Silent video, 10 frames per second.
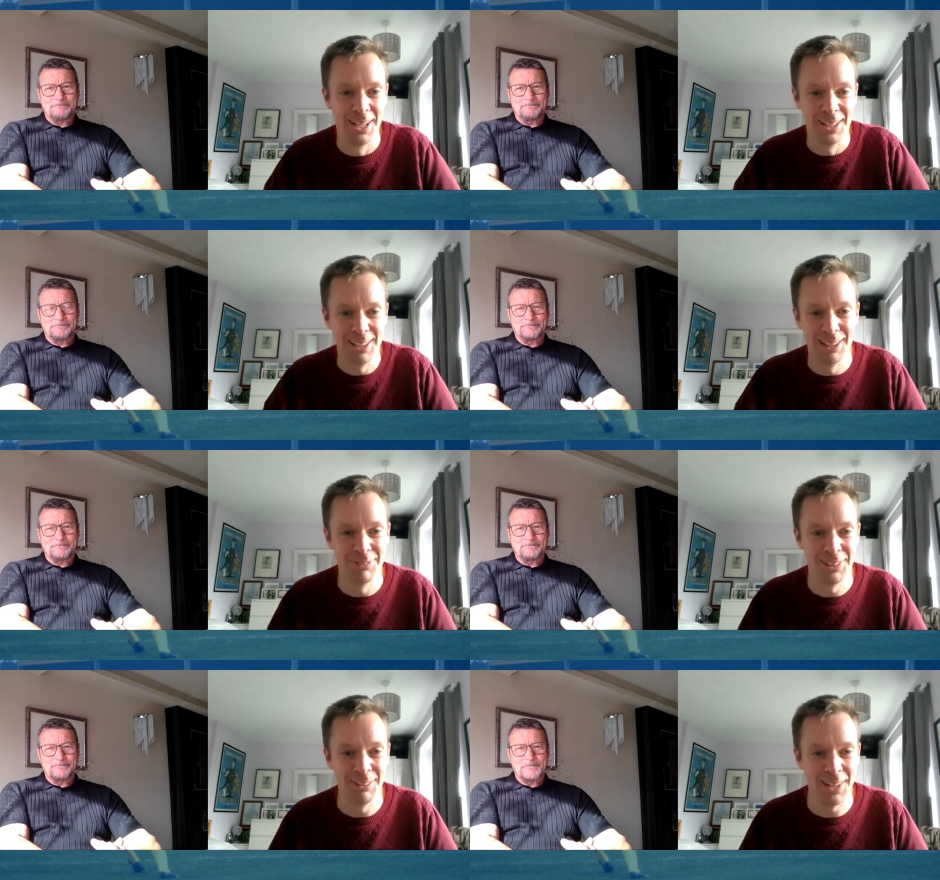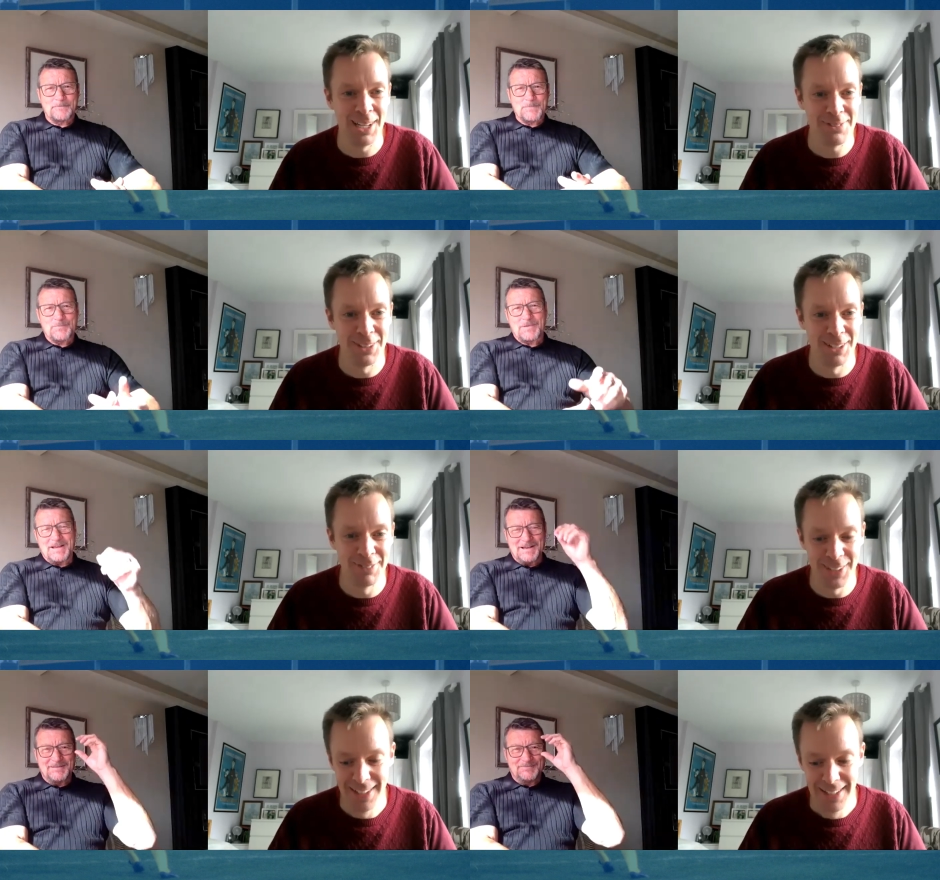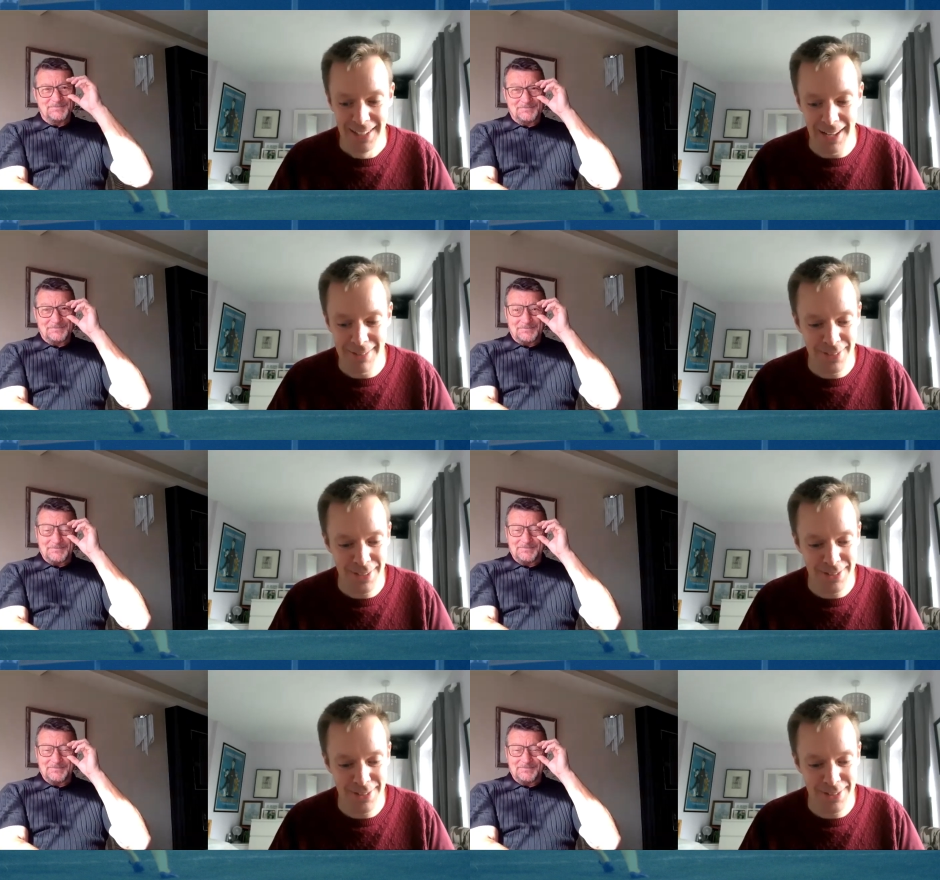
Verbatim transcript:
Speaker 1: and clubs you've played for, but um,